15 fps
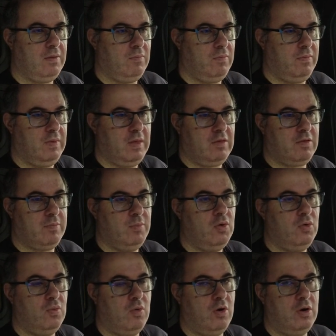this
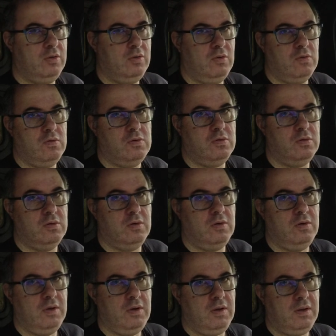small one or
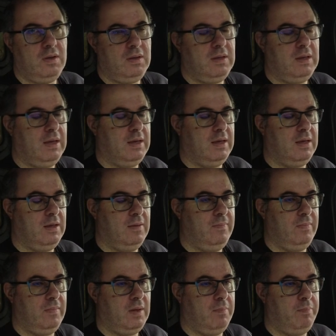
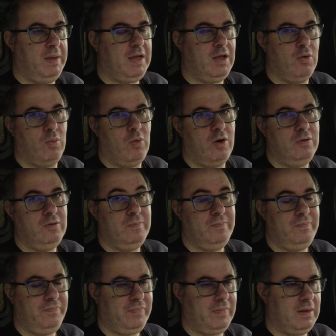a bigger one,
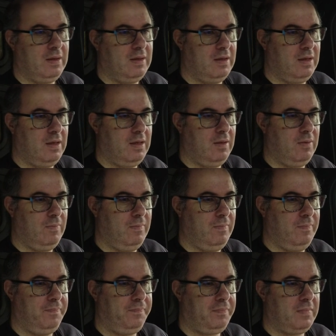
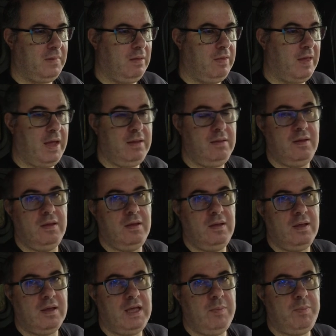then
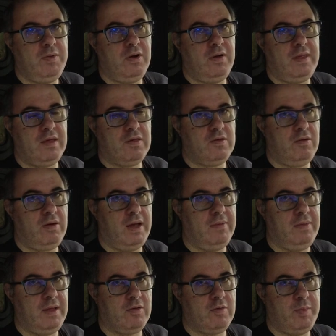keep an eye on their site.
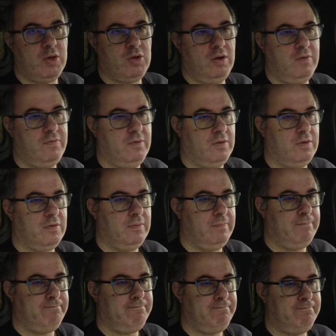They have special offers.
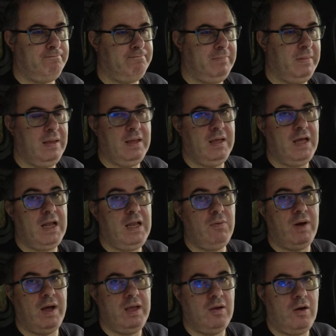
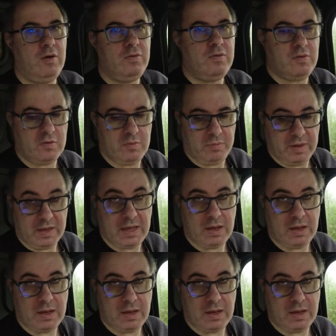Anyway, on to something